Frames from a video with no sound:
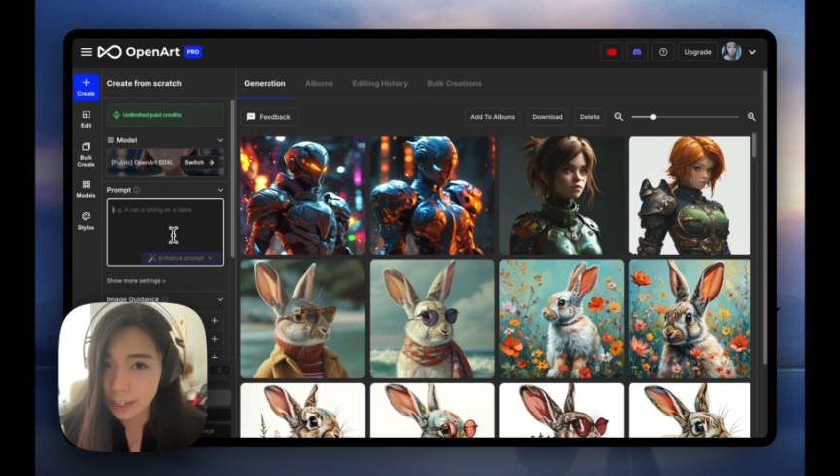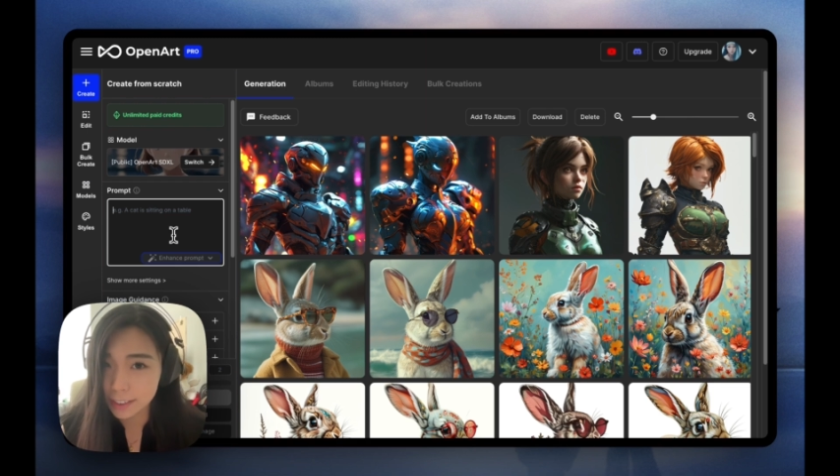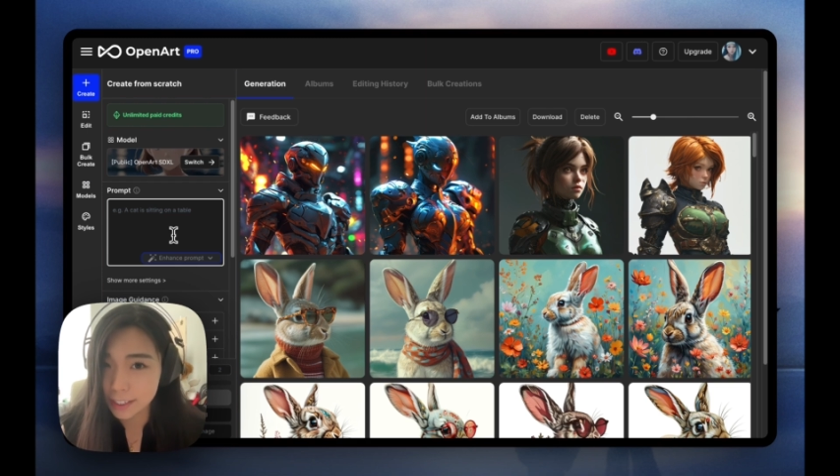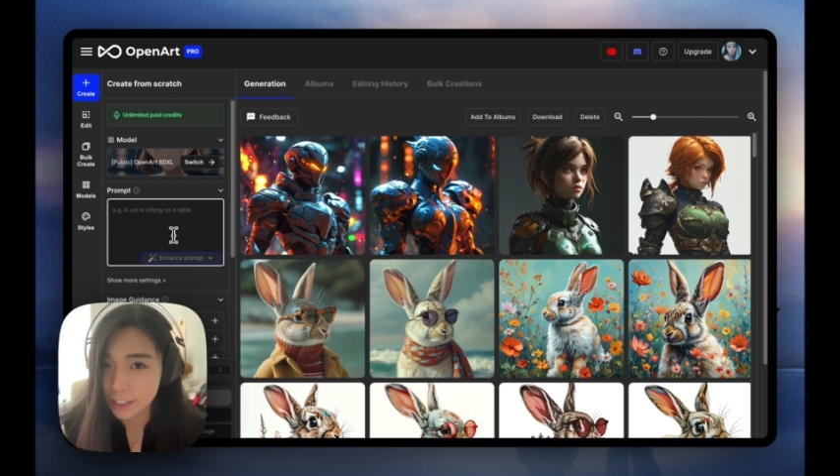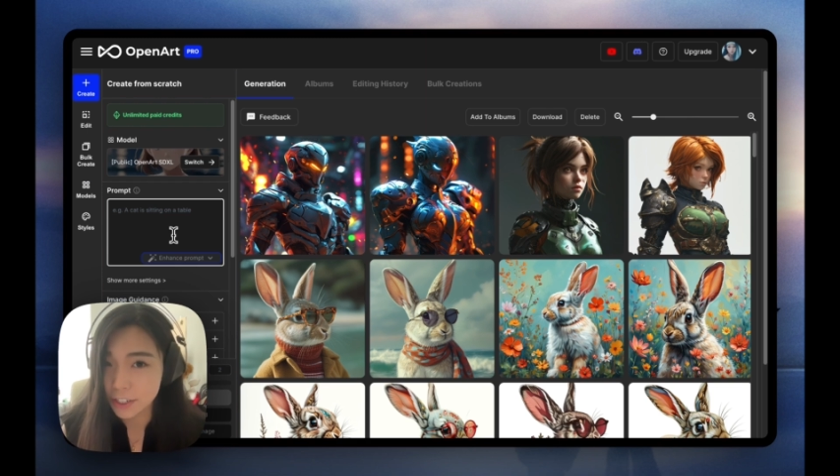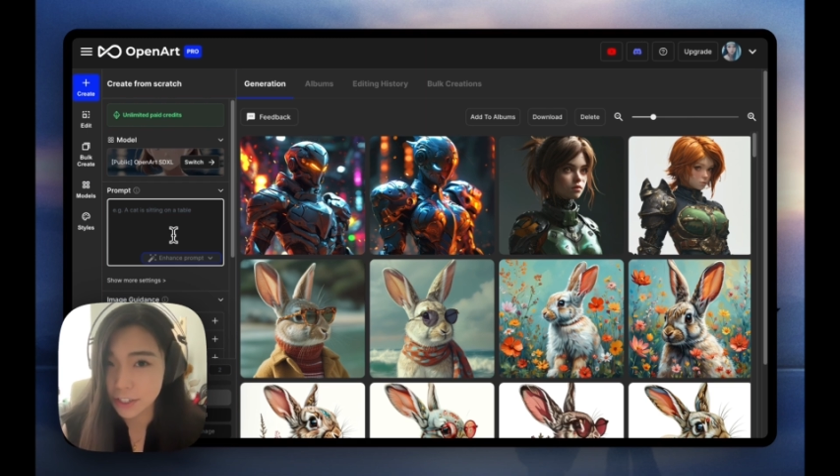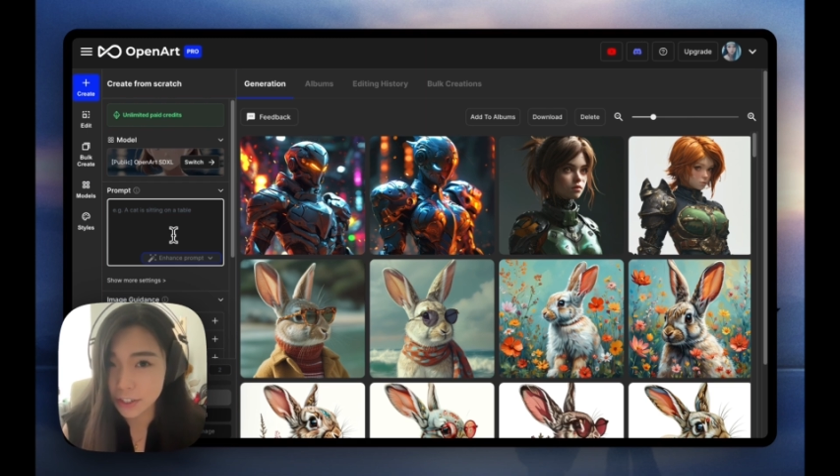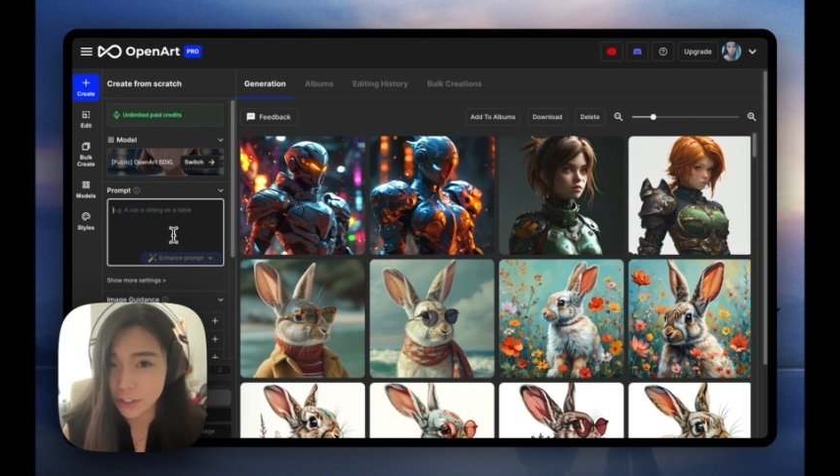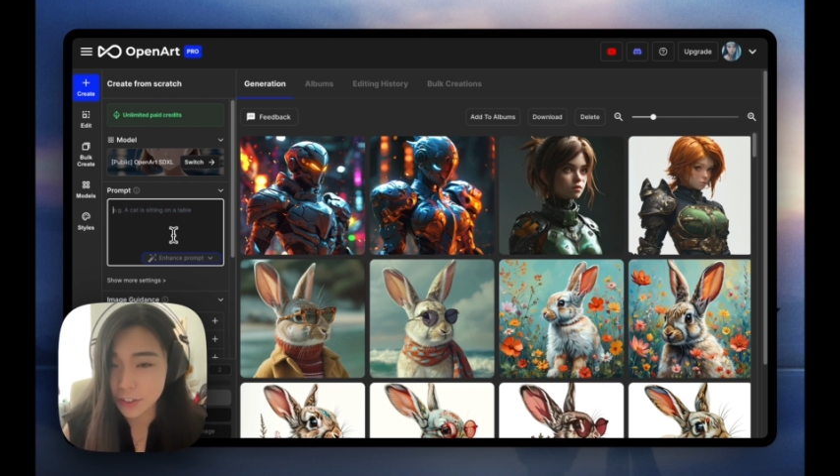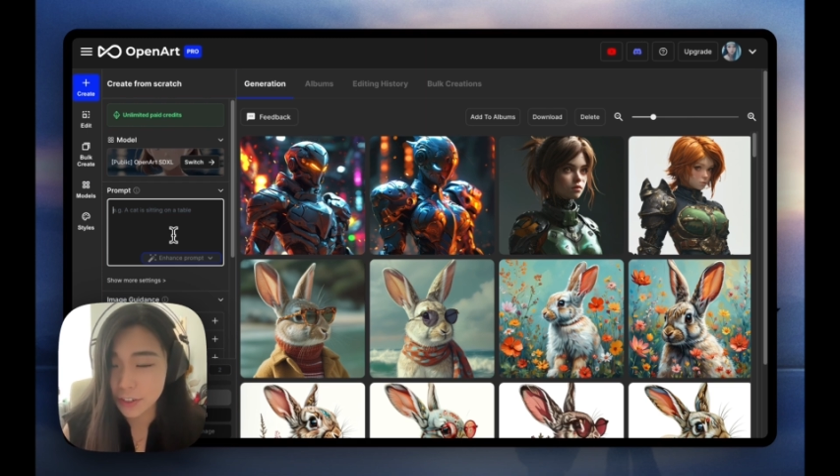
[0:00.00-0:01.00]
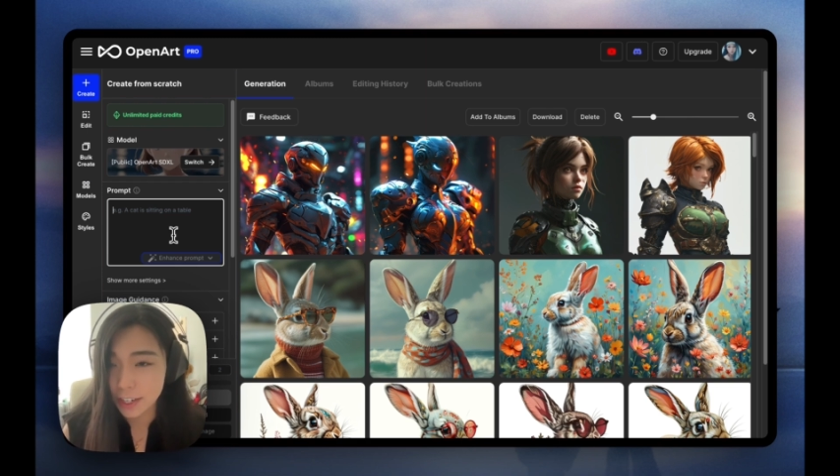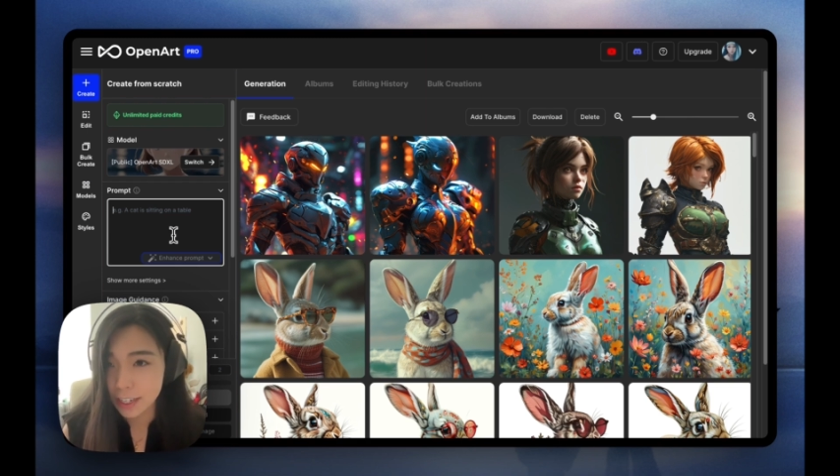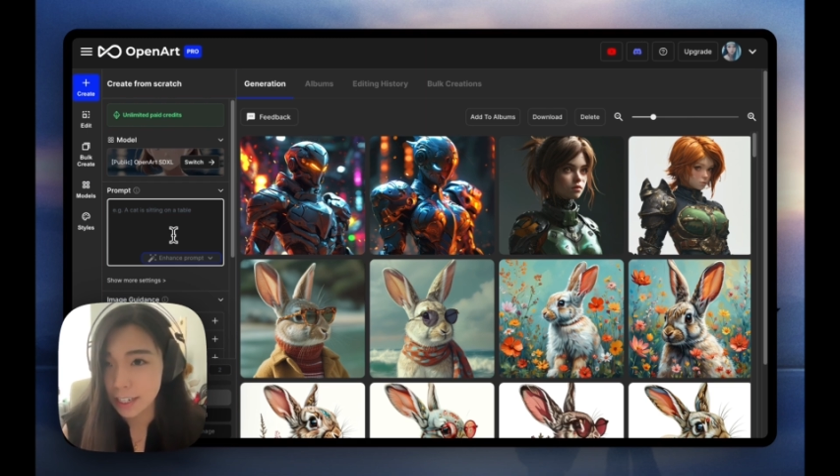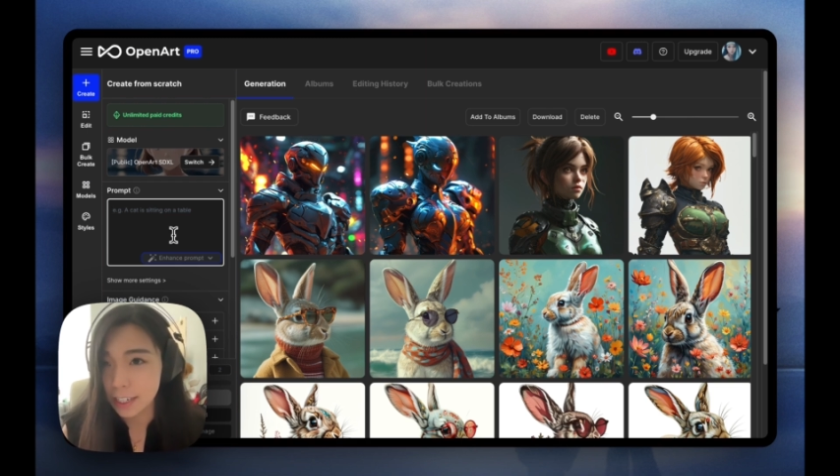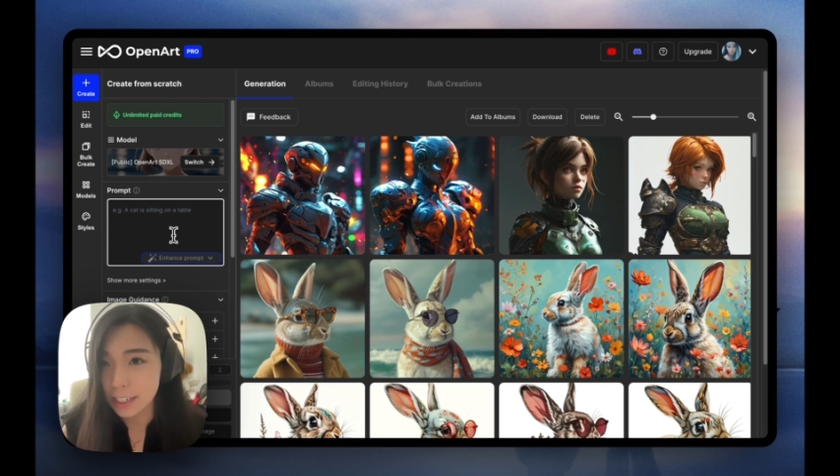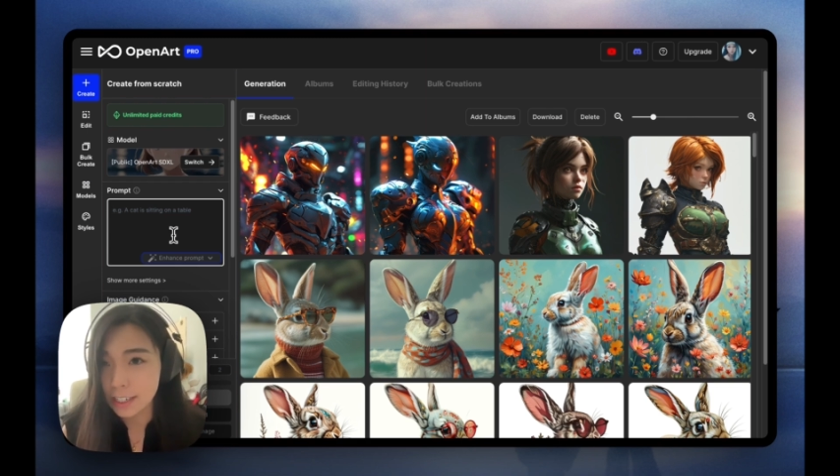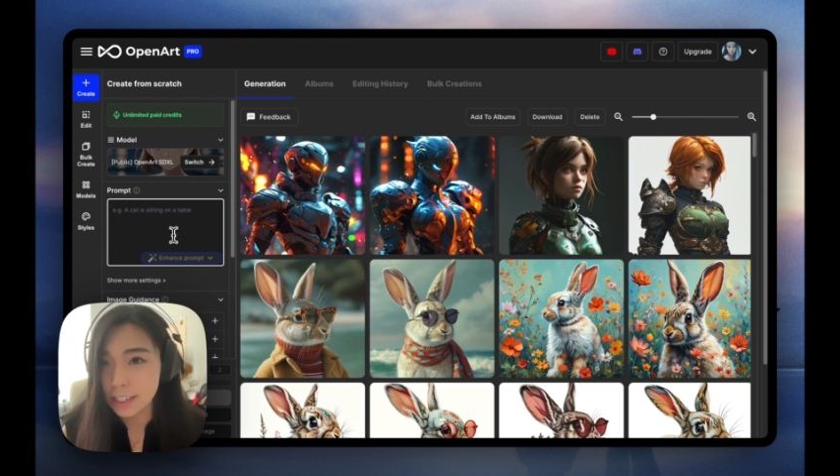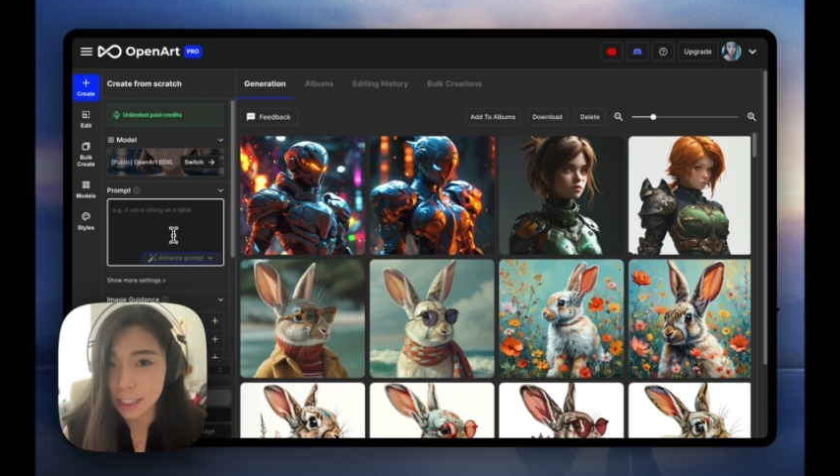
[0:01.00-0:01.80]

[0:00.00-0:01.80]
I like to do is